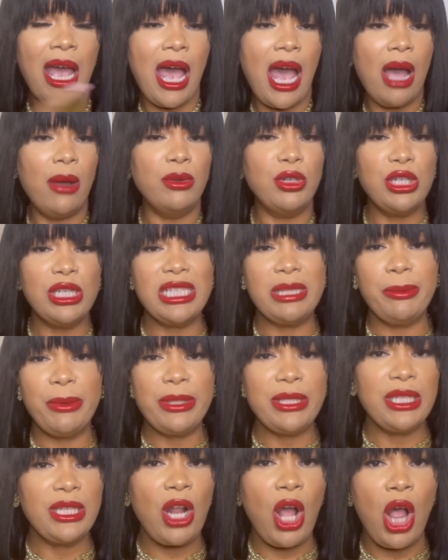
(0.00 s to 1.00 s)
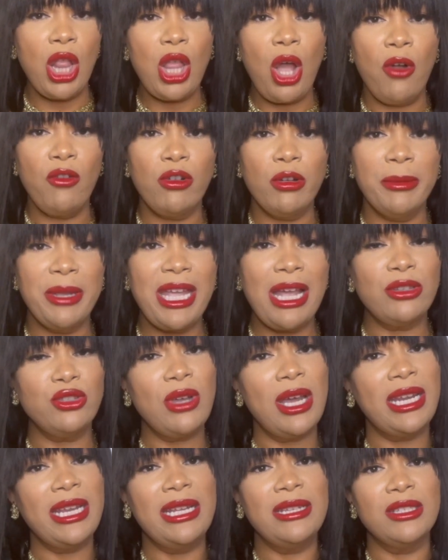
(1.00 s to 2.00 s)
I would just spritz it all over me. I'll
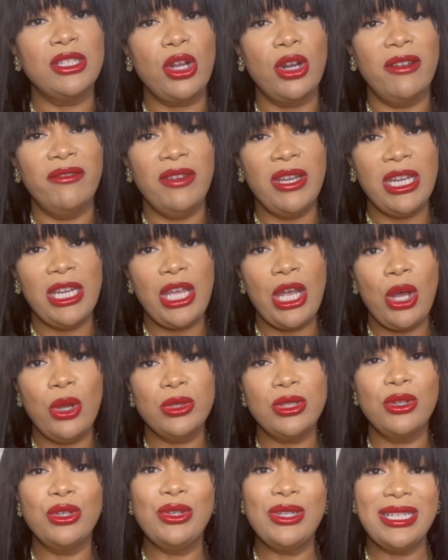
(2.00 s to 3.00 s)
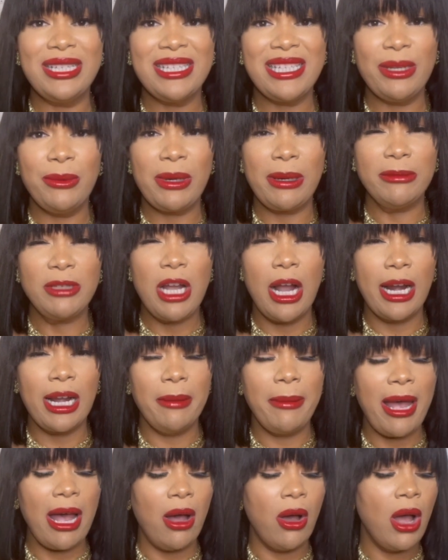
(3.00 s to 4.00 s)
try to insert a video so you can see what I'm talking
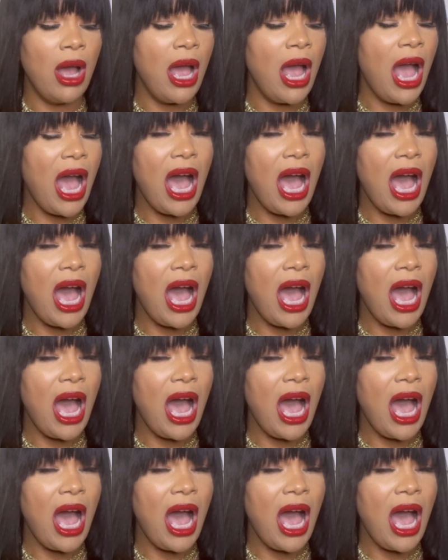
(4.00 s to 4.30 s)
about.